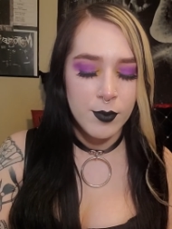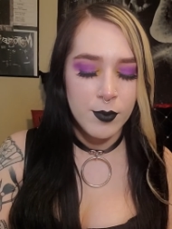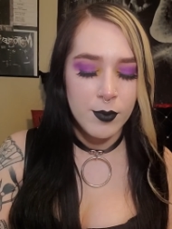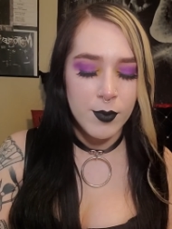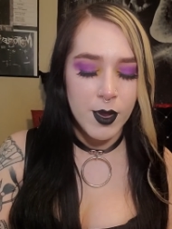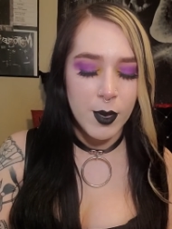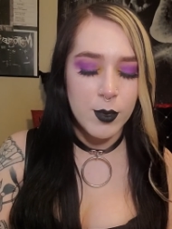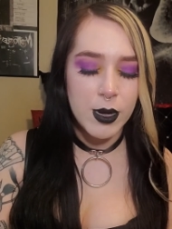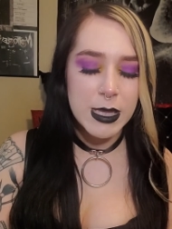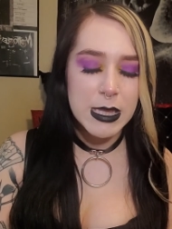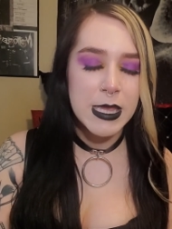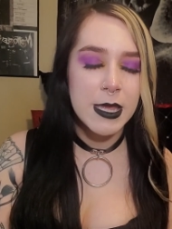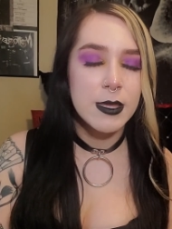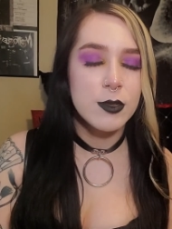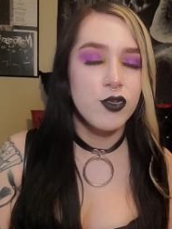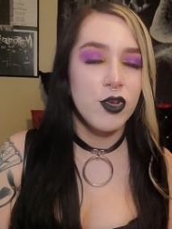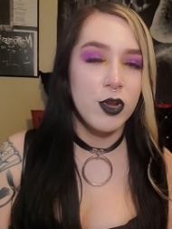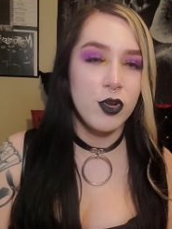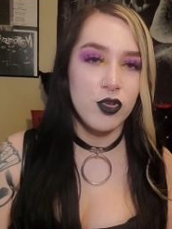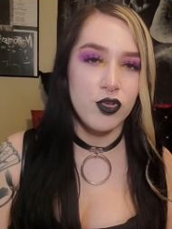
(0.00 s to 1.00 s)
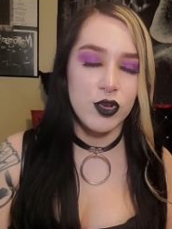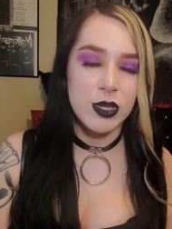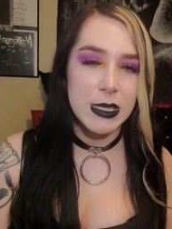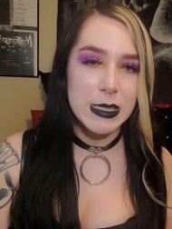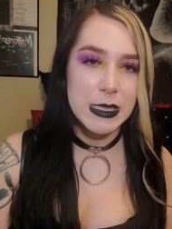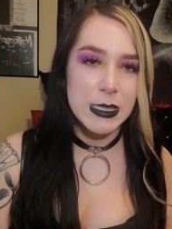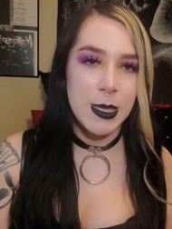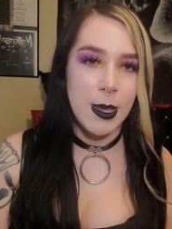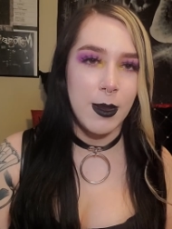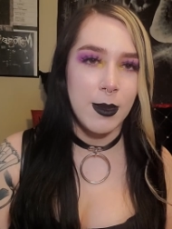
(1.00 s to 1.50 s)
and when I say trick or treat is
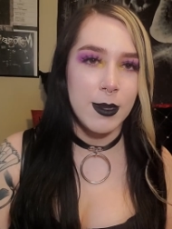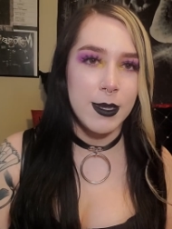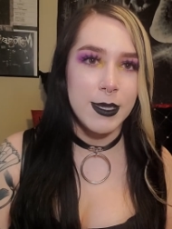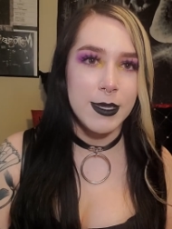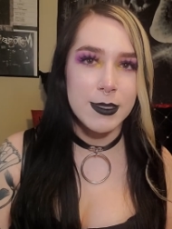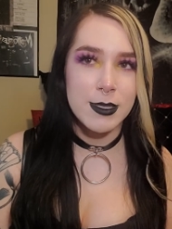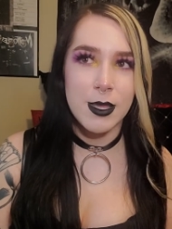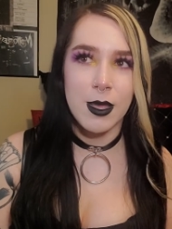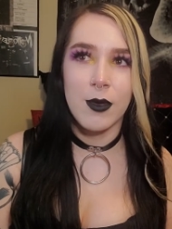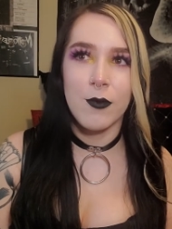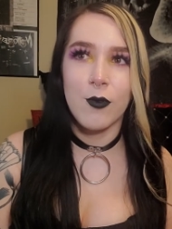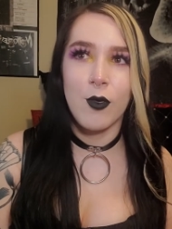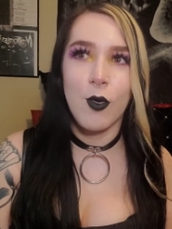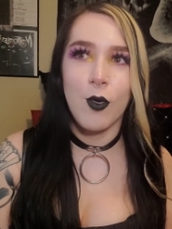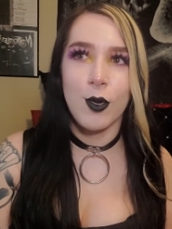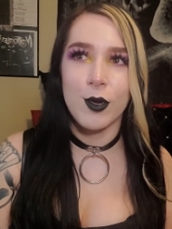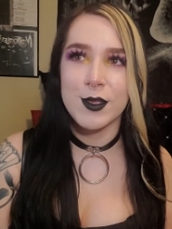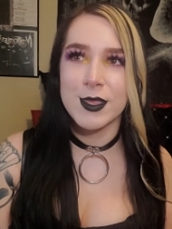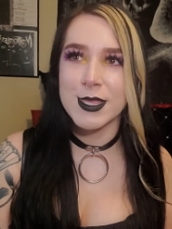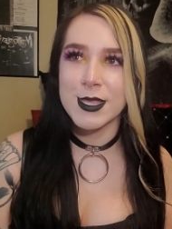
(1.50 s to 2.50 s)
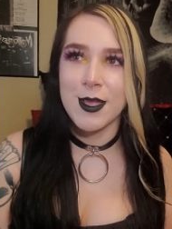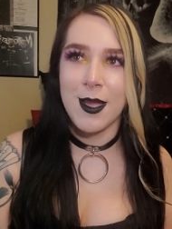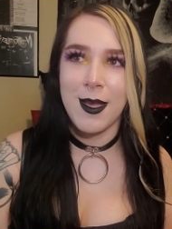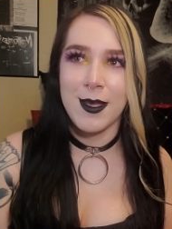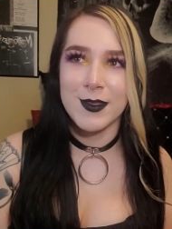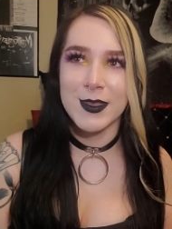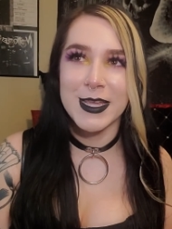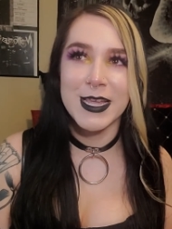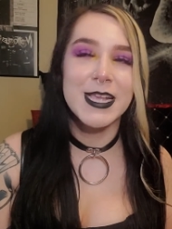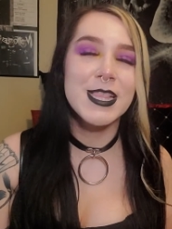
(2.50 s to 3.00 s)
scary, it's of course not.
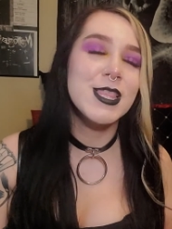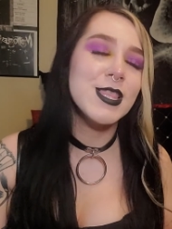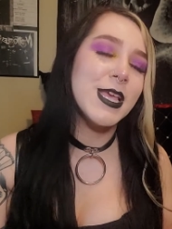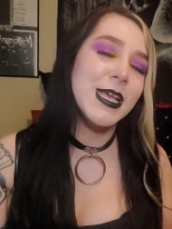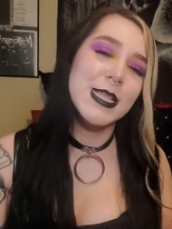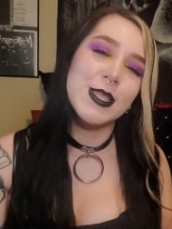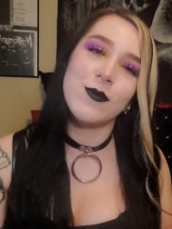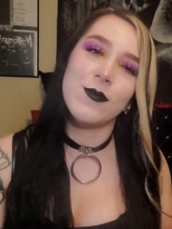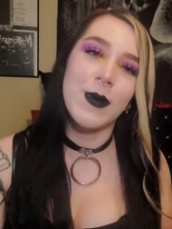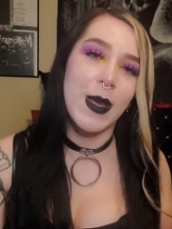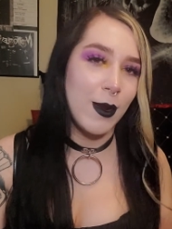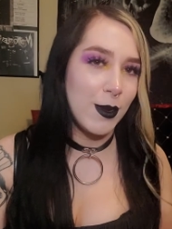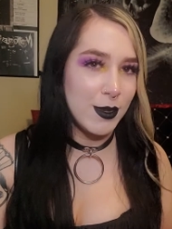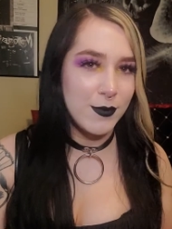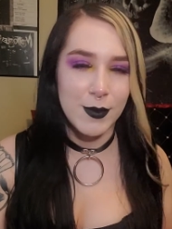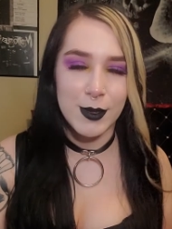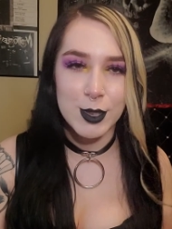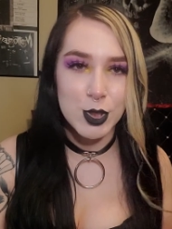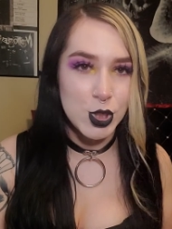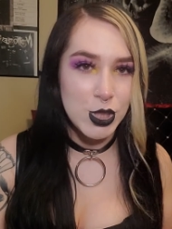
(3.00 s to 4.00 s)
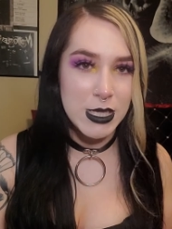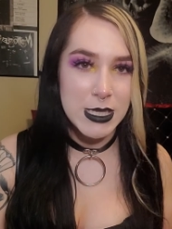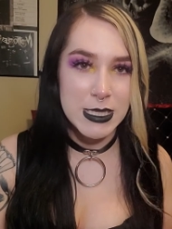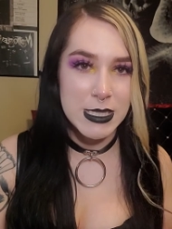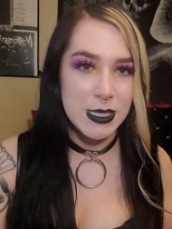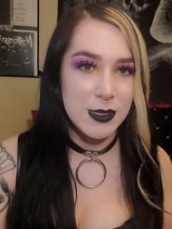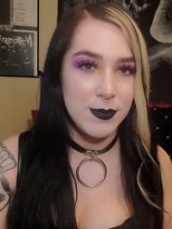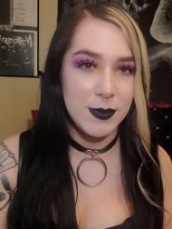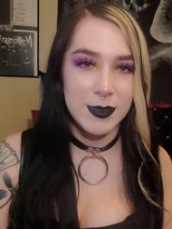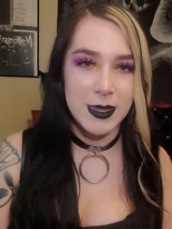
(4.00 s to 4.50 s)
Like it's it's very very
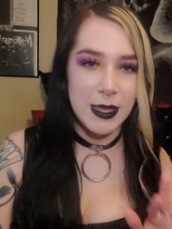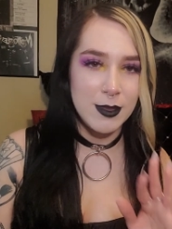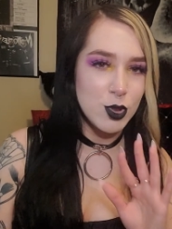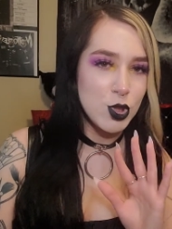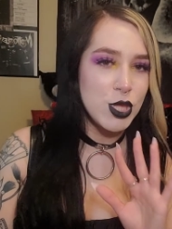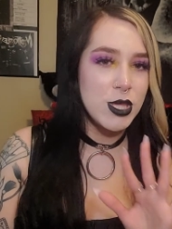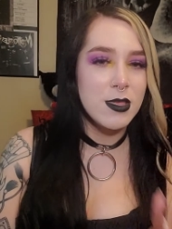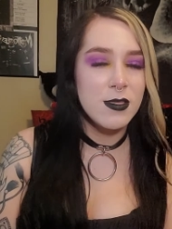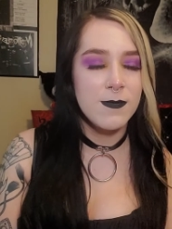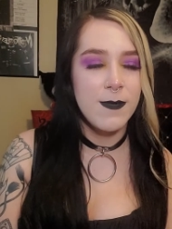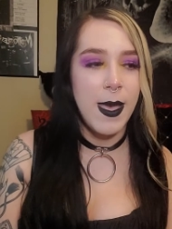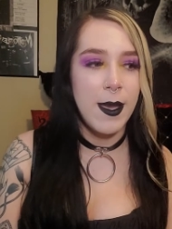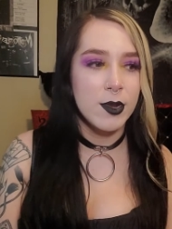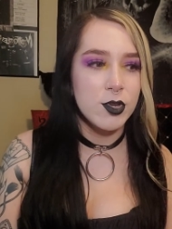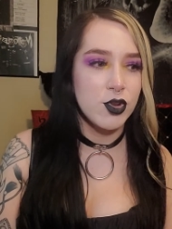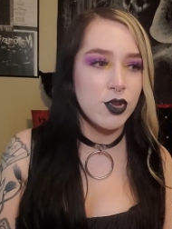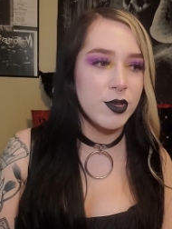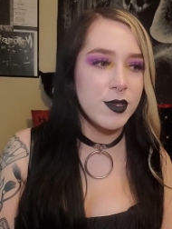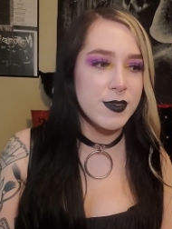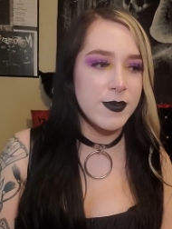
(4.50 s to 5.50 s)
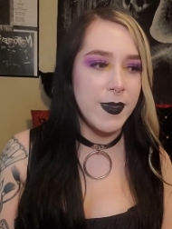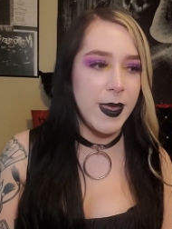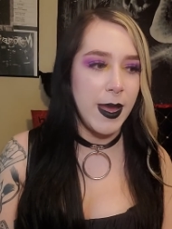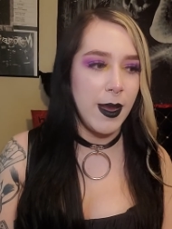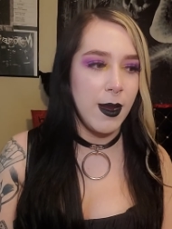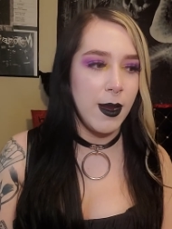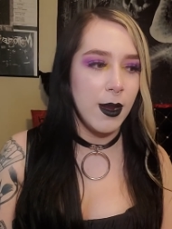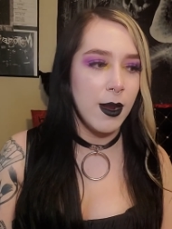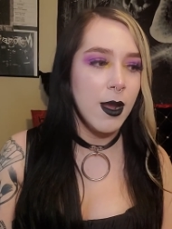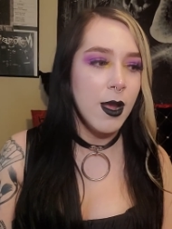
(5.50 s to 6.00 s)
cheesy, but that cheese factor is
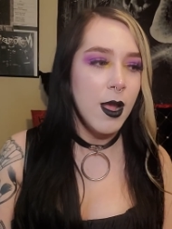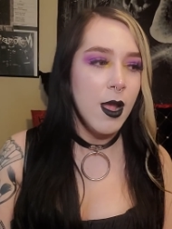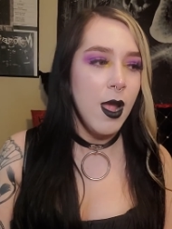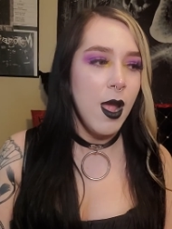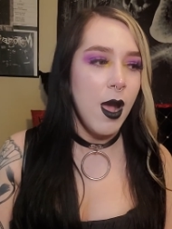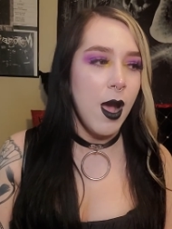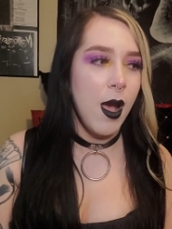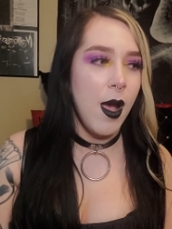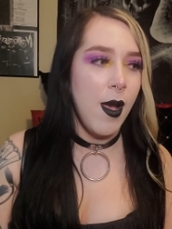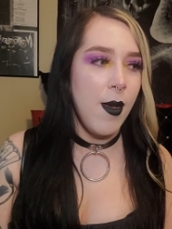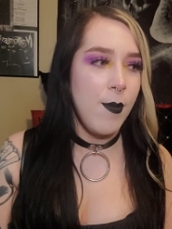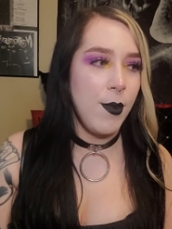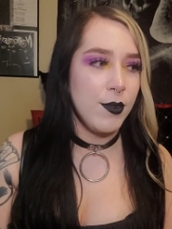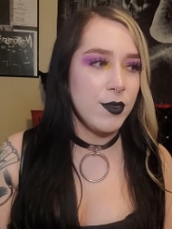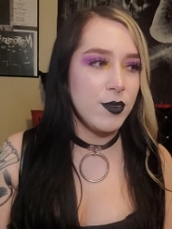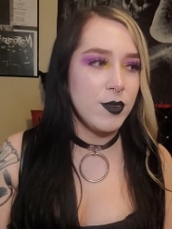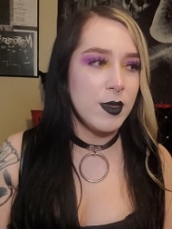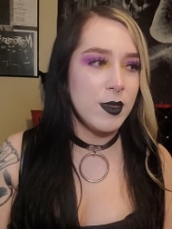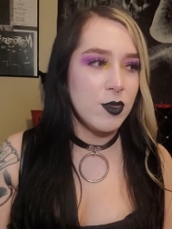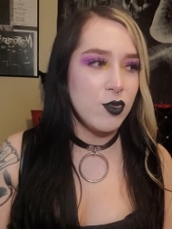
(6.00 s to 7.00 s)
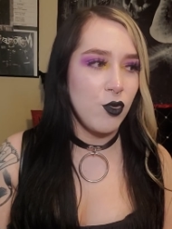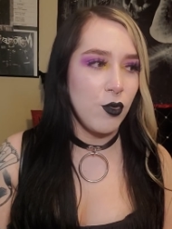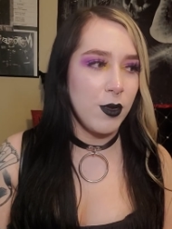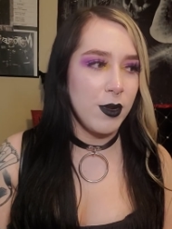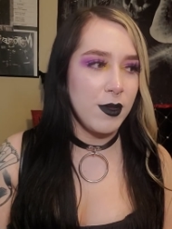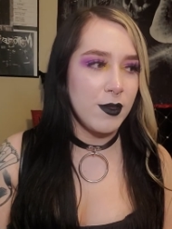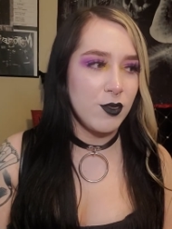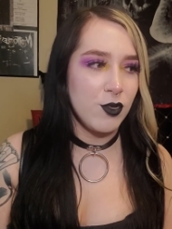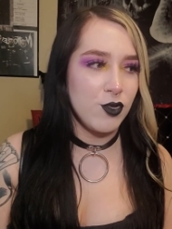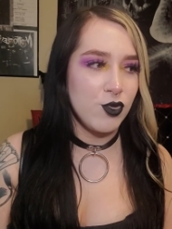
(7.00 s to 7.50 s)
there. Um, most of the
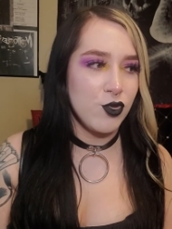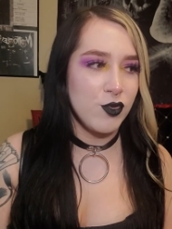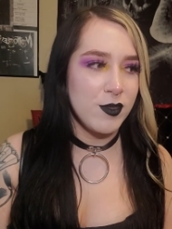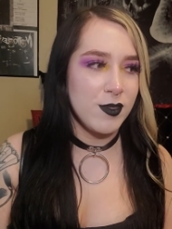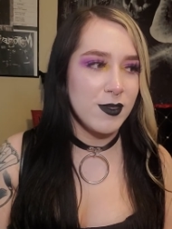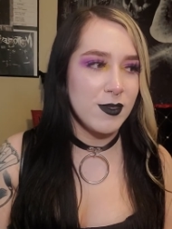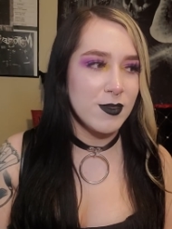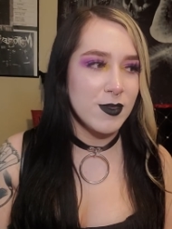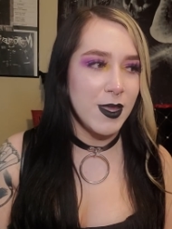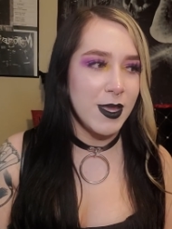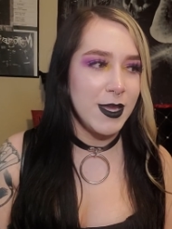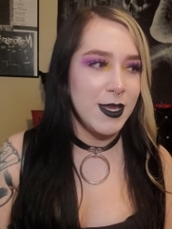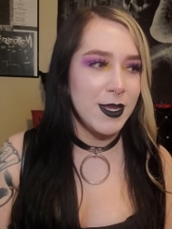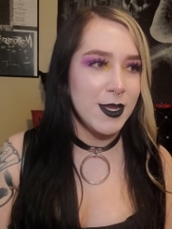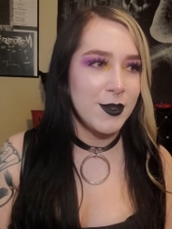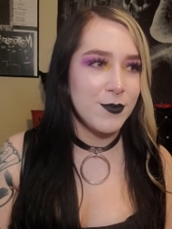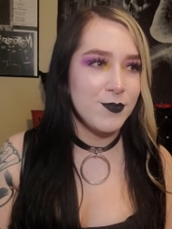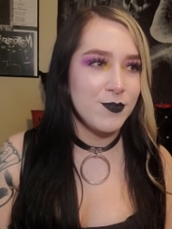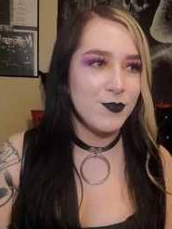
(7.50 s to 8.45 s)
stories are just like,